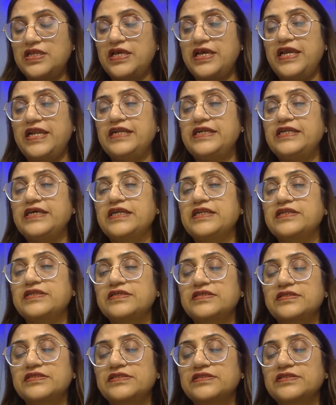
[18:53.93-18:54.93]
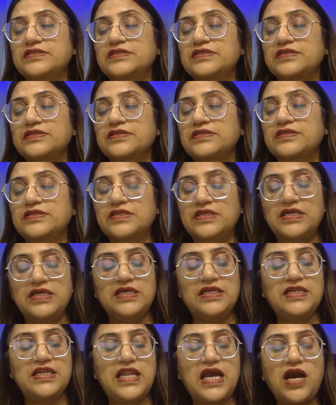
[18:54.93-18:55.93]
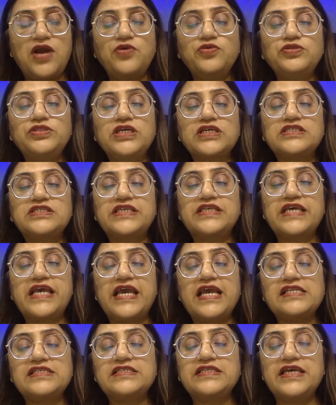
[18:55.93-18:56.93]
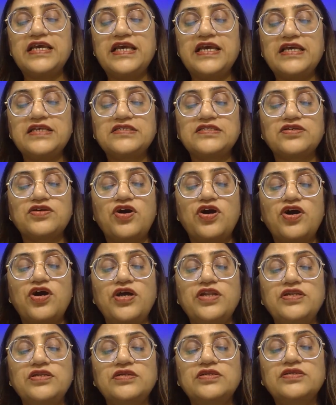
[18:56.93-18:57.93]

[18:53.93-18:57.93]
Enter. Now the sales is on